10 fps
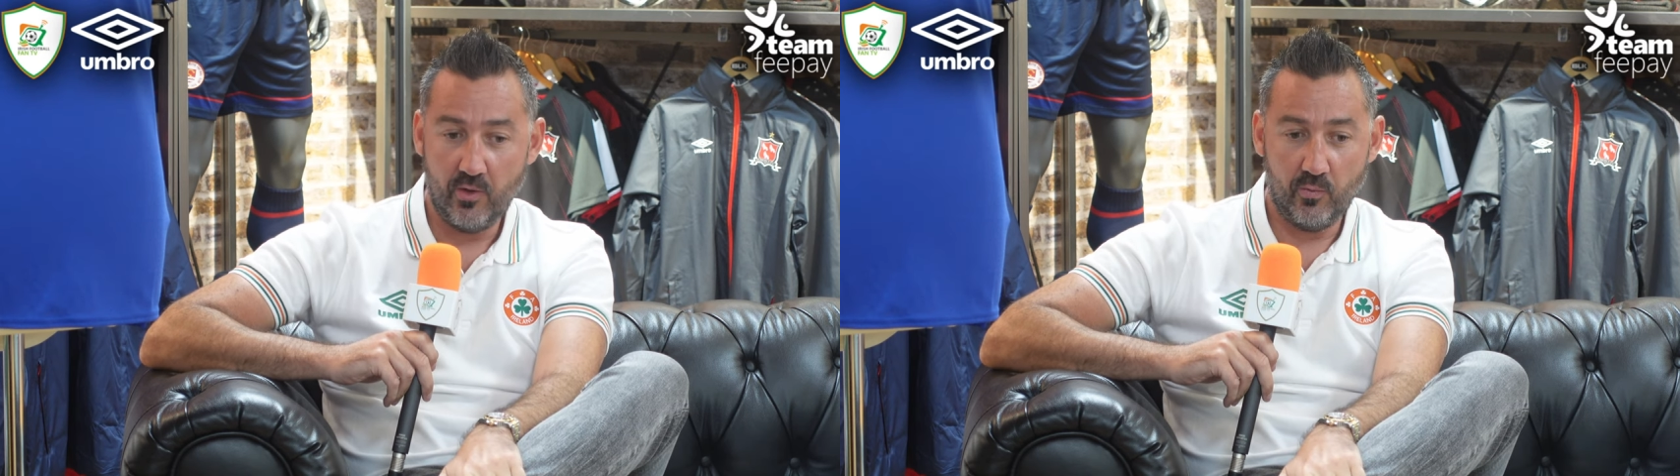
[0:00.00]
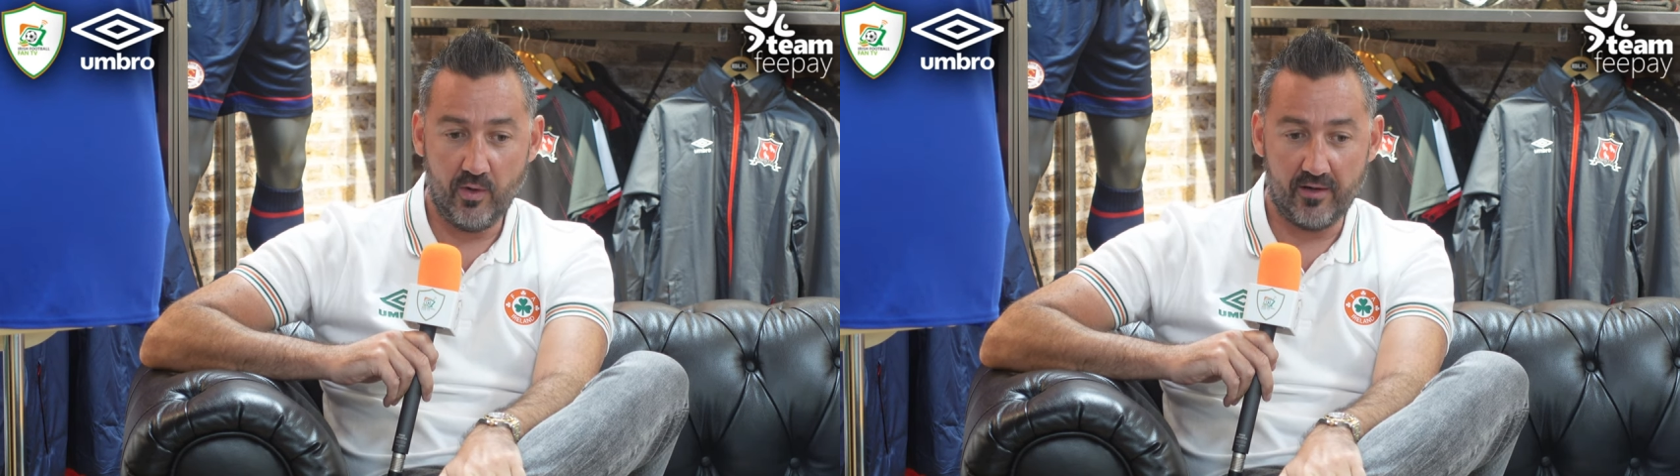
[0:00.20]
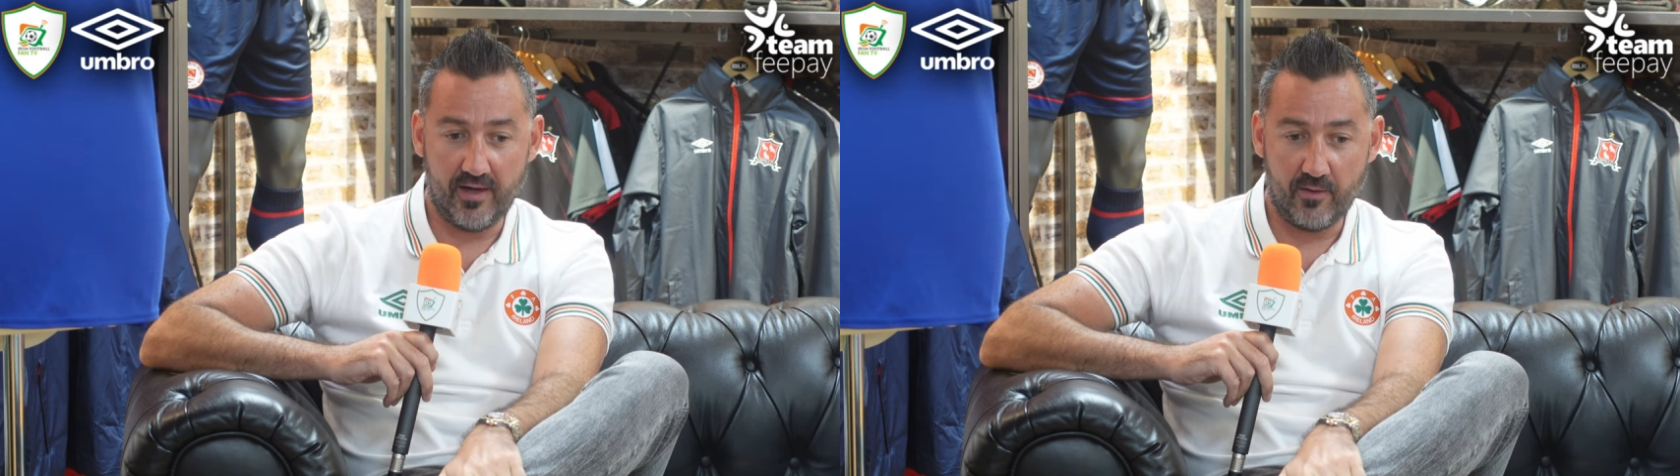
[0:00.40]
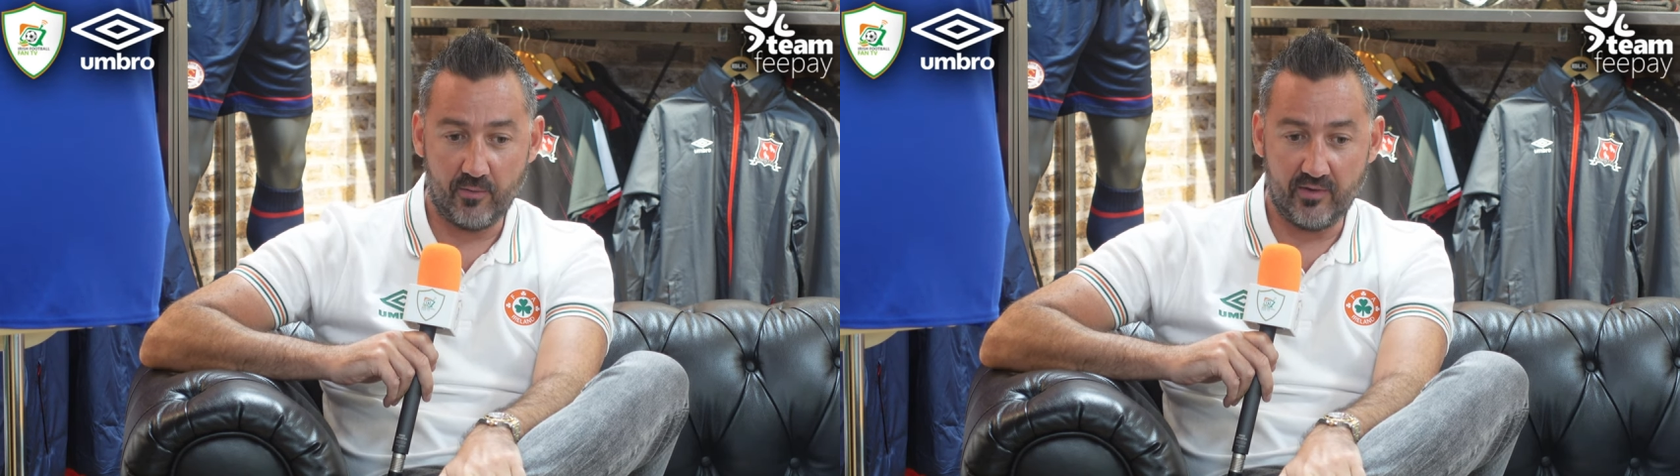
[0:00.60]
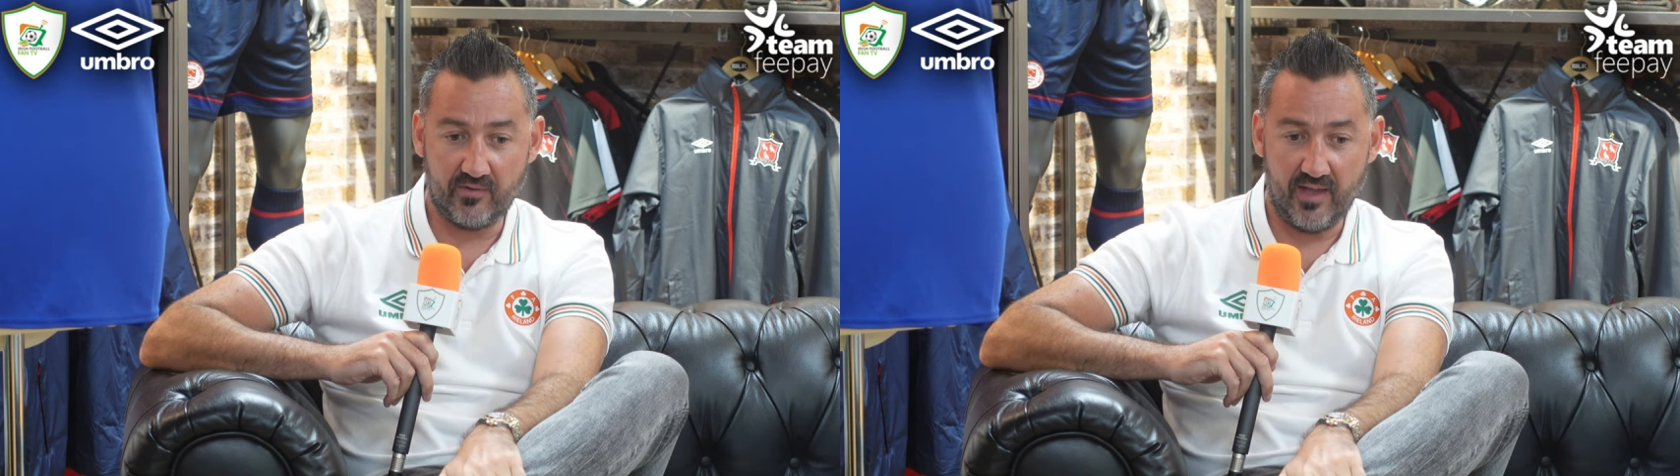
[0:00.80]
whether that
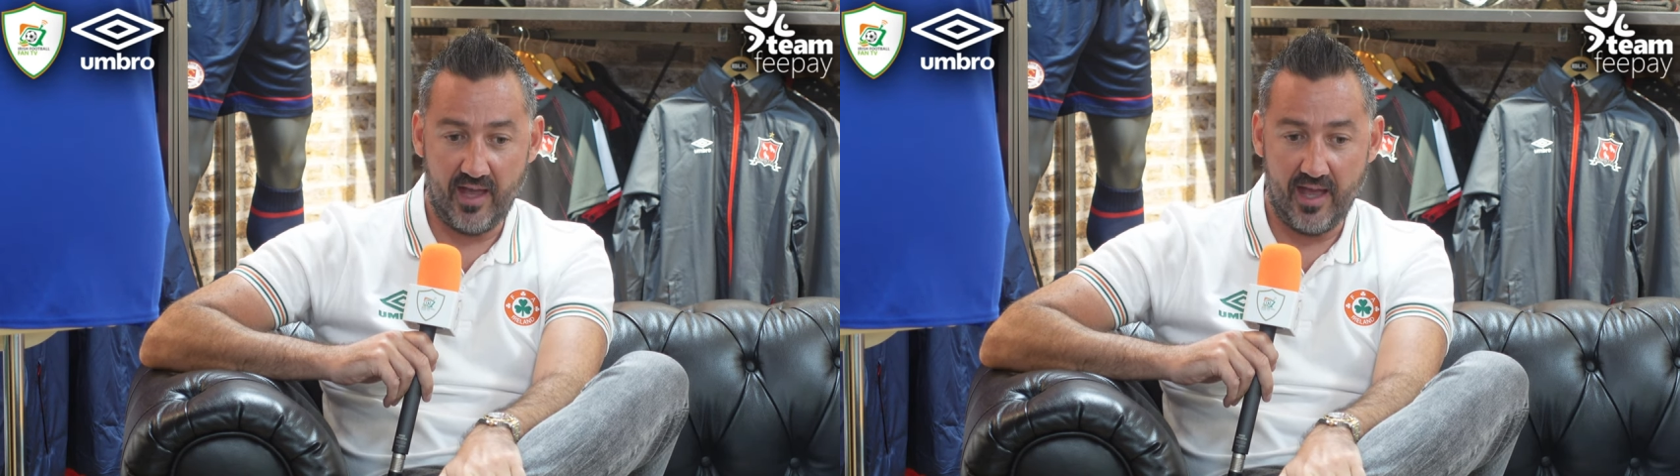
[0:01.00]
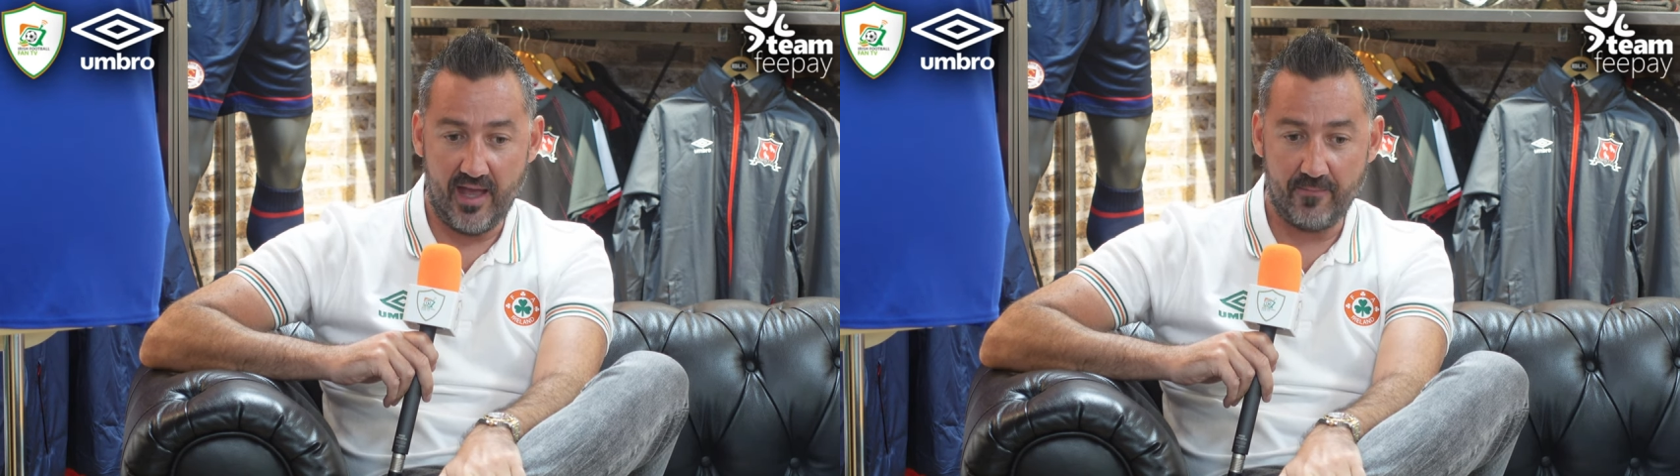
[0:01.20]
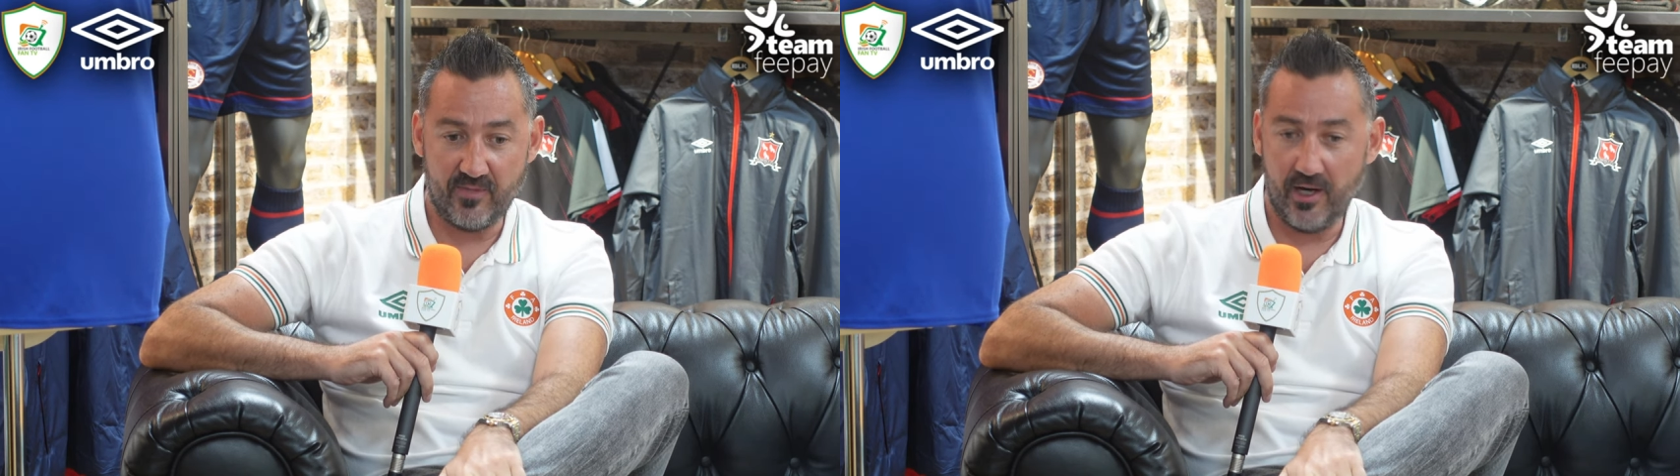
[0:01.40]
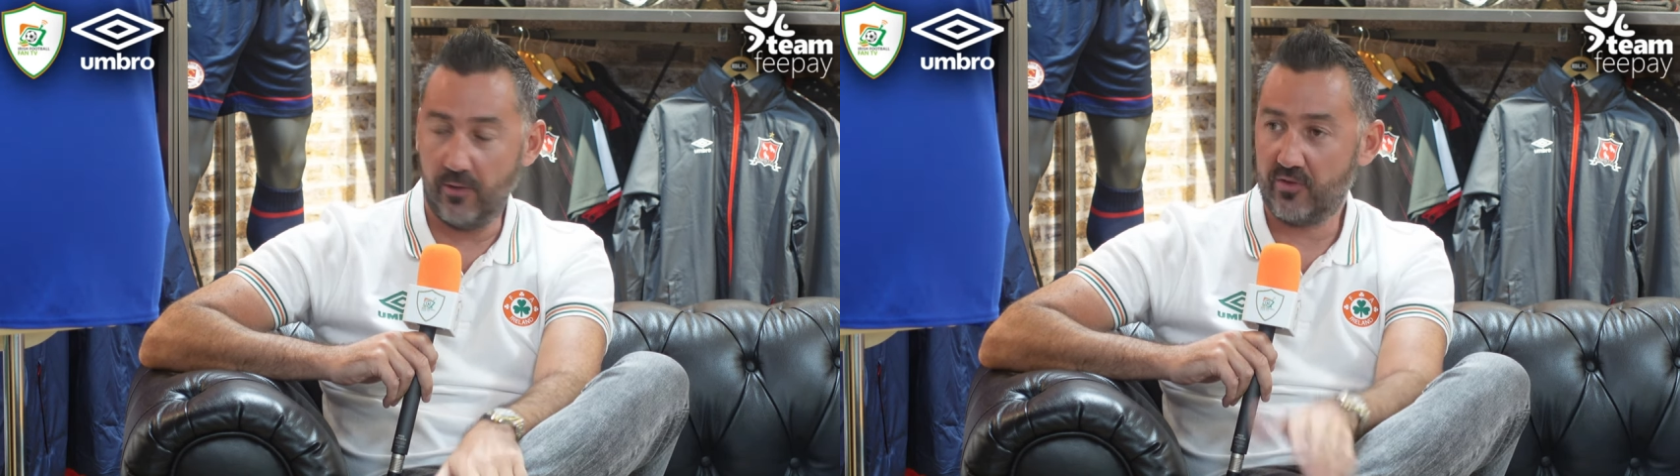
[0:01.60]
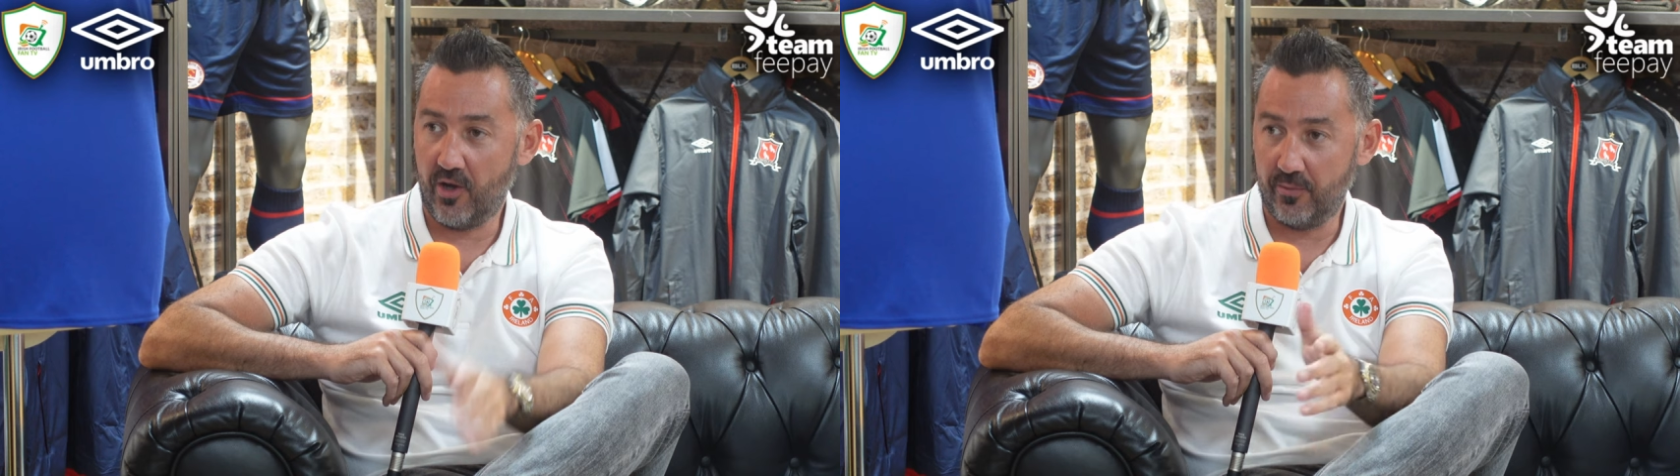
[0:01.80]
was
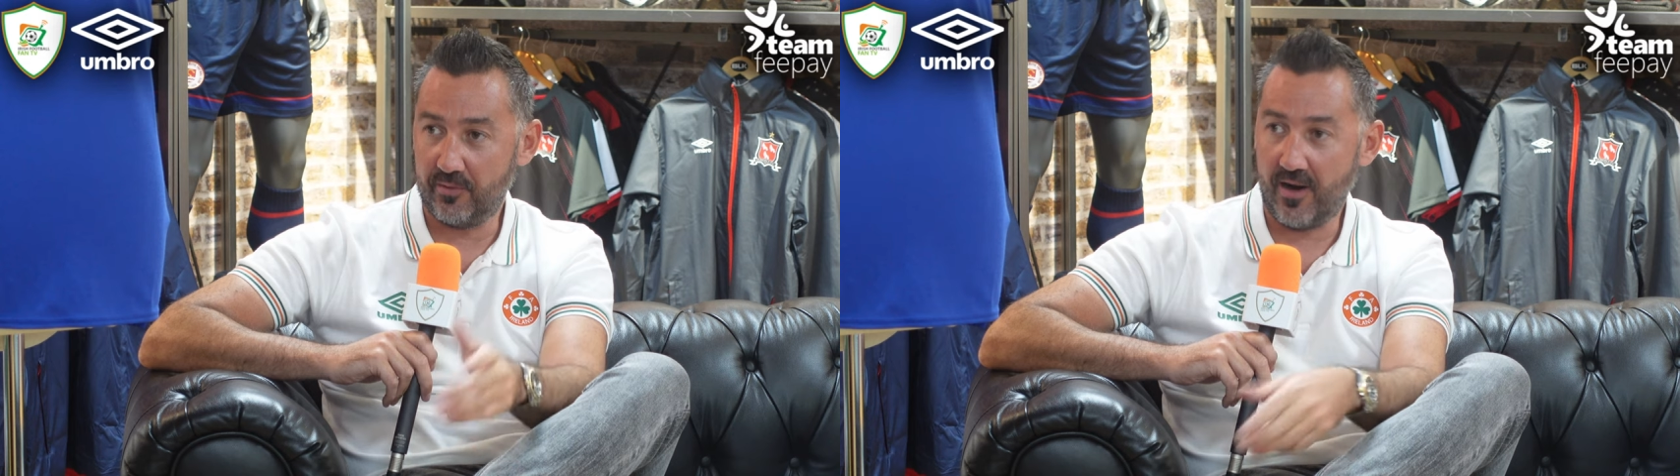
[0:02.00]
Thomond